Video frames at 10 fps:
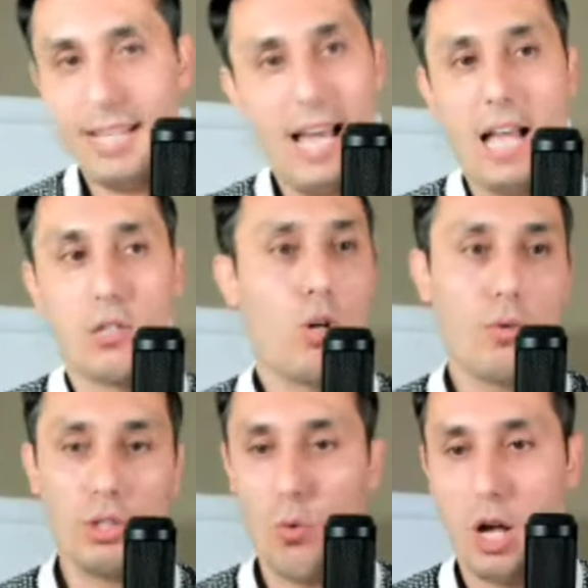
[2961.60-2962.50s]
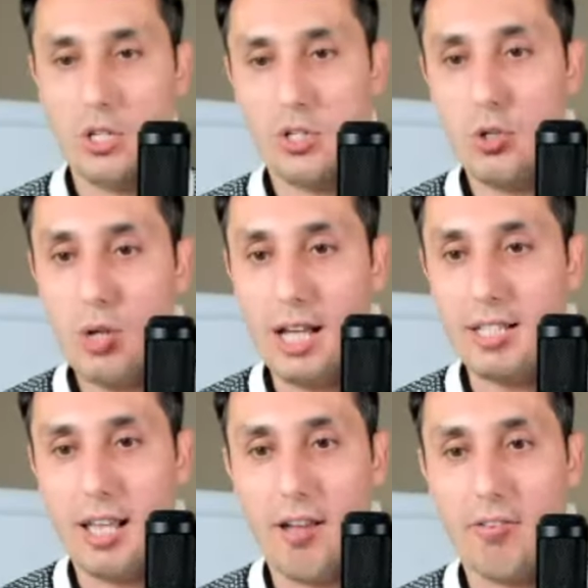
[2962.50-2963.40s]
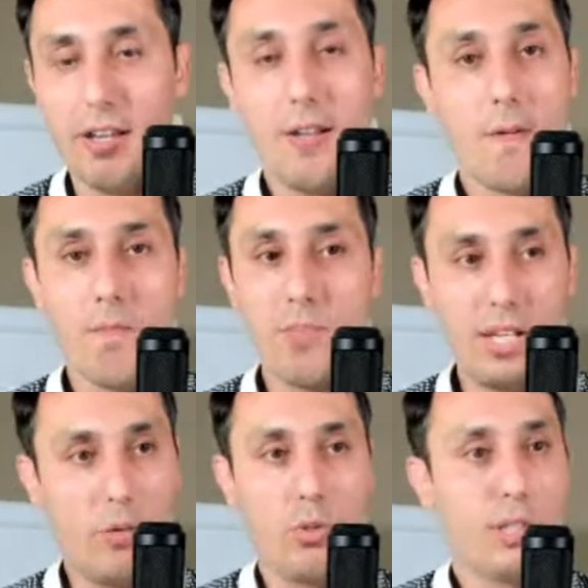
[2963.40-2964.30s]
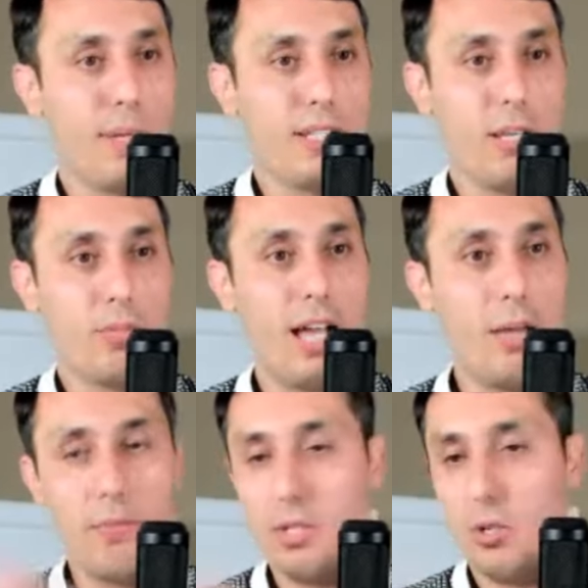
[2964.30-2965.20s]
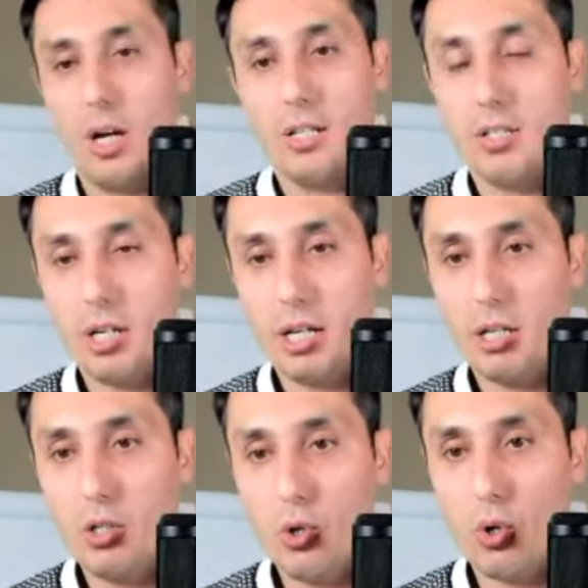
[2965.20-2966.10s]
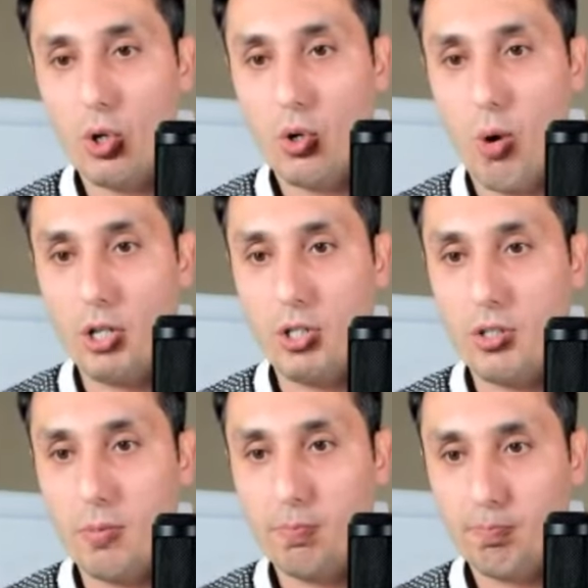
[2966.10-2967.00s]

Ask whatever the questions you guys have, and then we'll spend some time, you know, answering your questions.